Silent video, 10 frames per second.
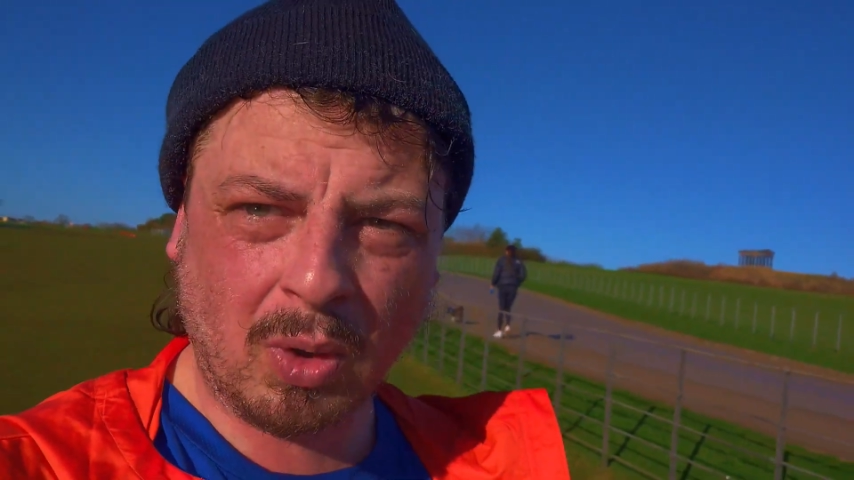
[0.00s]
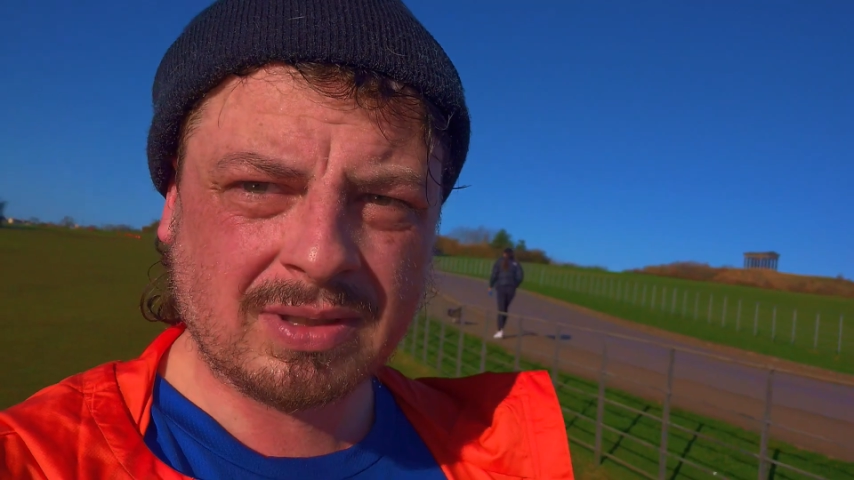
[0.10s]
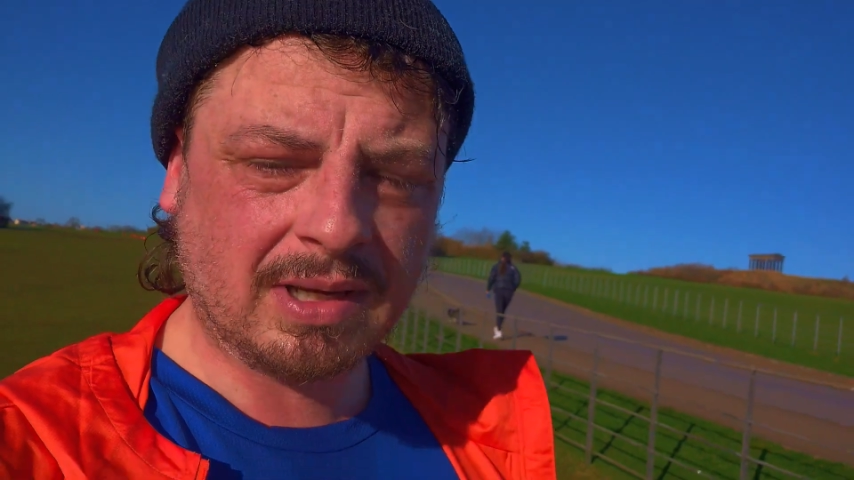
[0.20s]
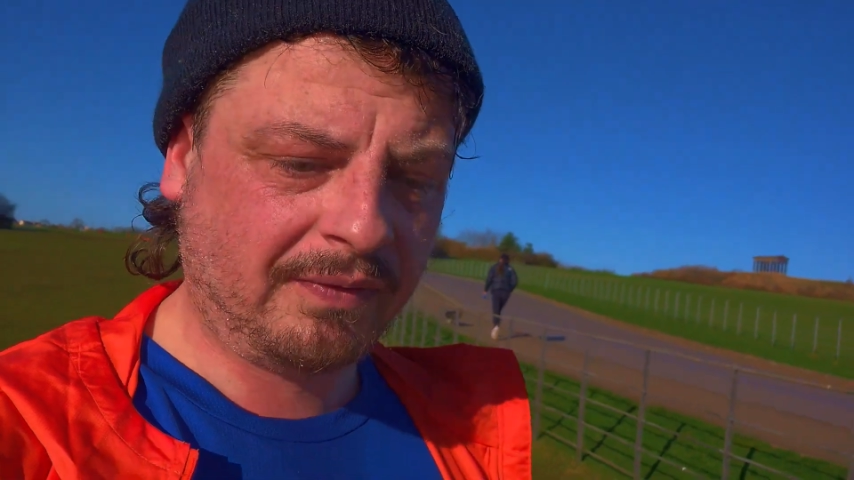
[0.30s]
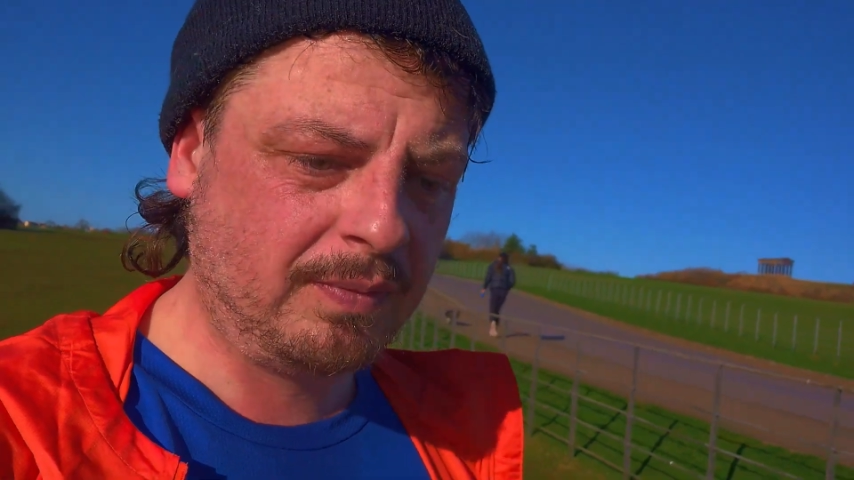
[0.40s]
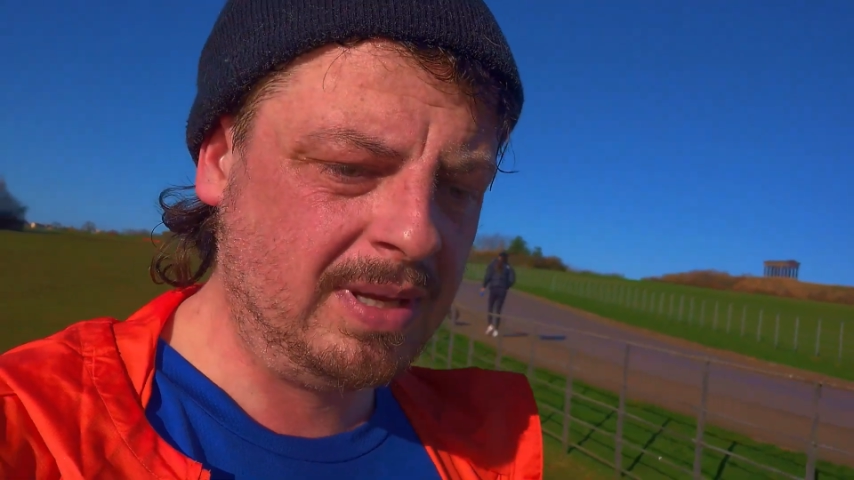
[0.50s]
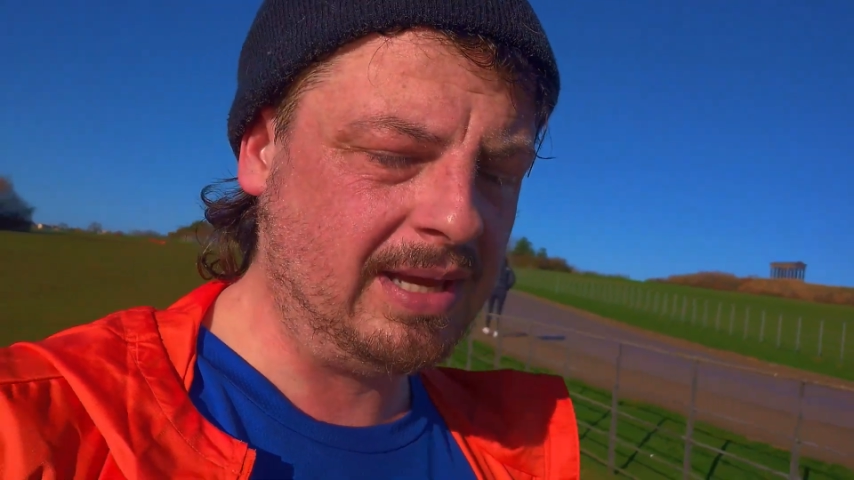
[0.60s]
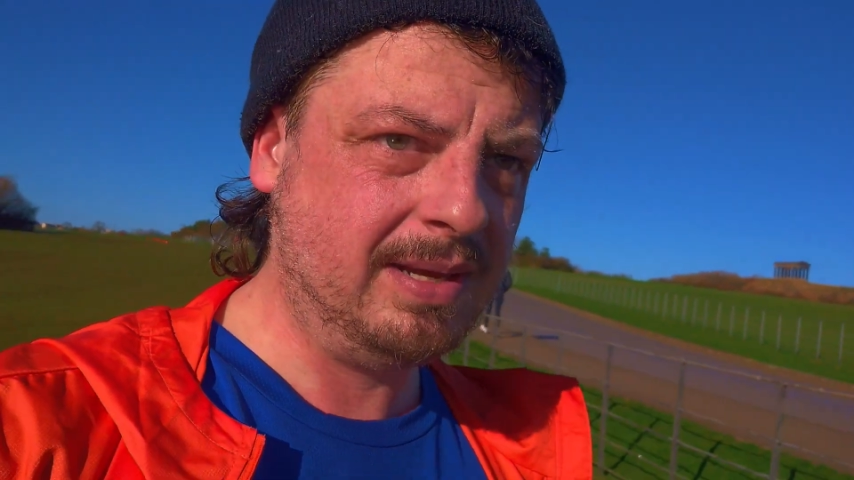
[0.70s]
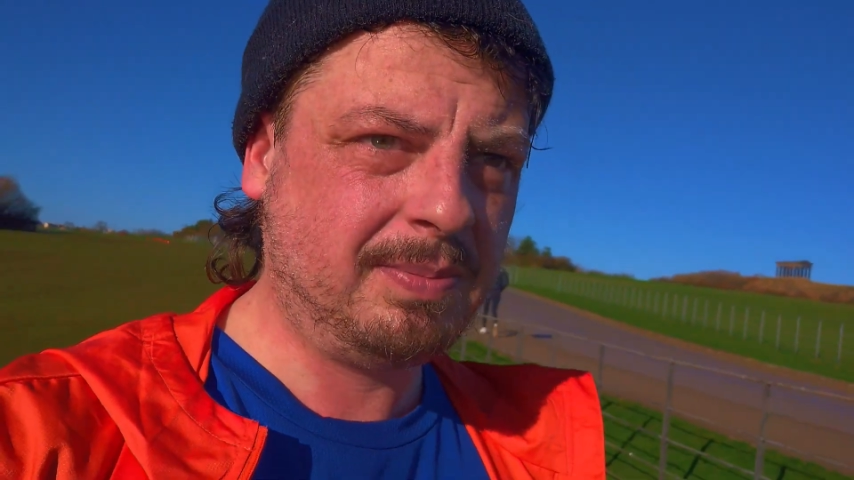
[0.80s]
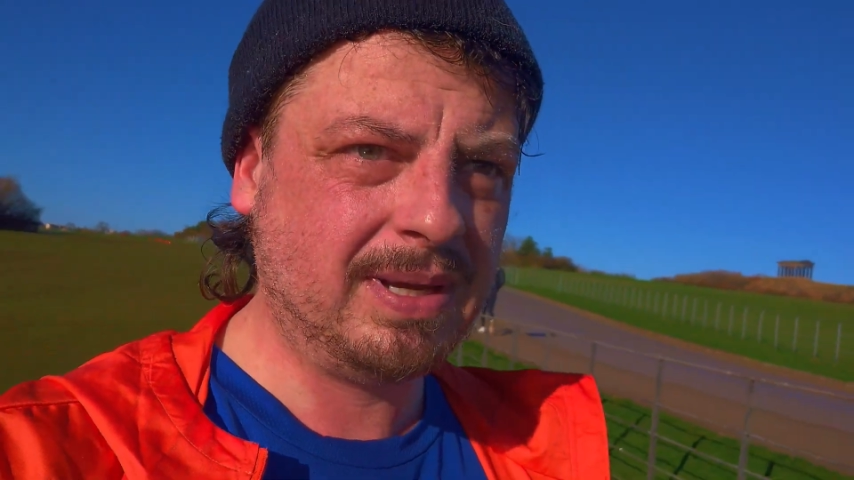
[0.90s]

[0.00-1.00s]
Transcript: one, for me,